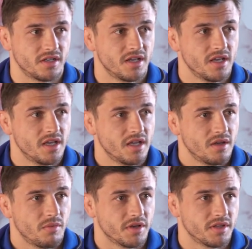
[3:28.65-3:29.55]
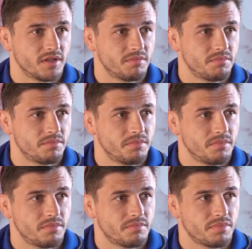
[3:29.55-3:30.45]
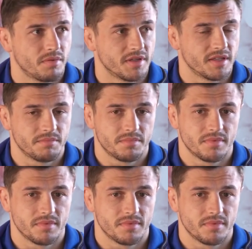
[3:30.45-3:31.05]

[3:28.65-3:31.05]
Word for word: And one of the probably the